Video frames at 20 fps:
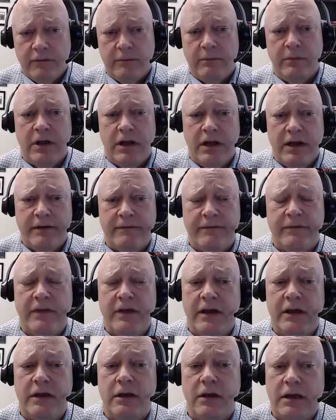from life
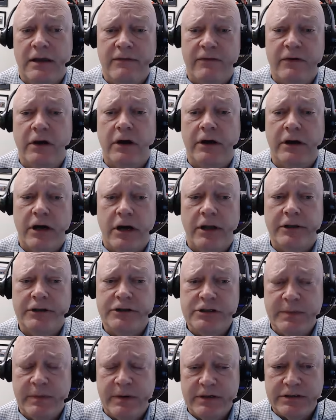than even
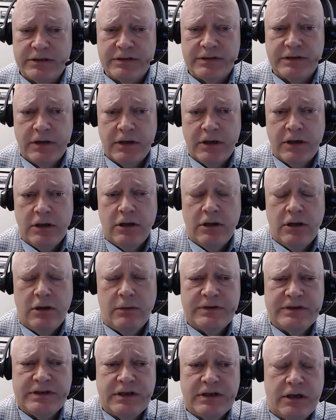oncology patients.
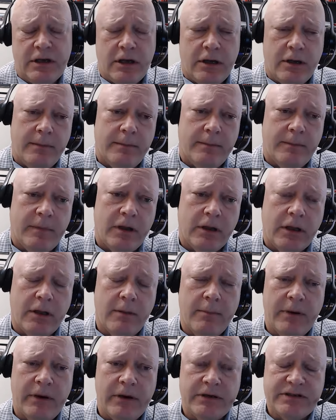It was a
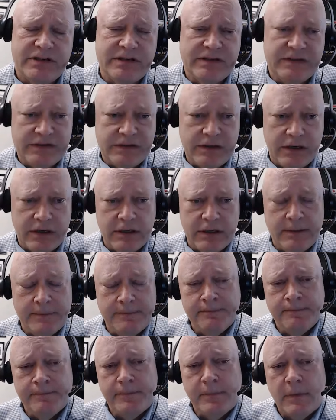comparison study.
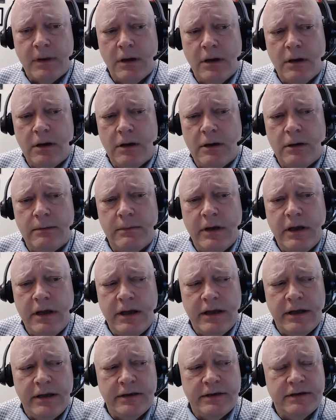
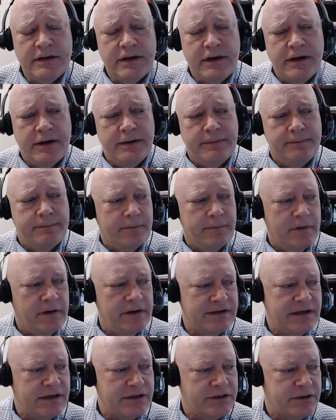And
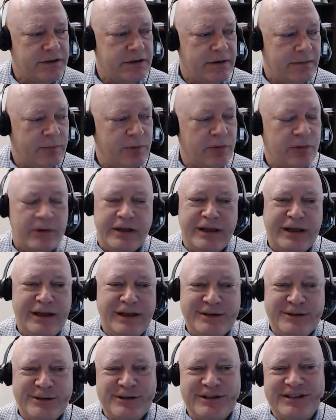it's actually a pretty
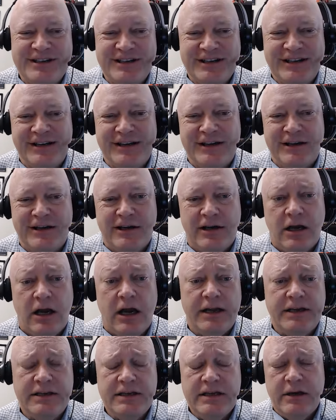interesting
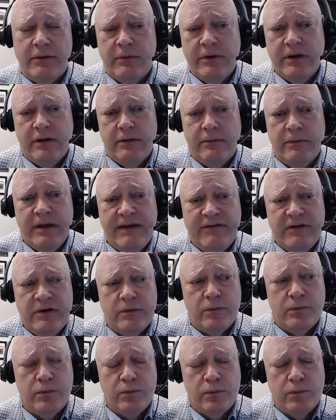idea. We haven't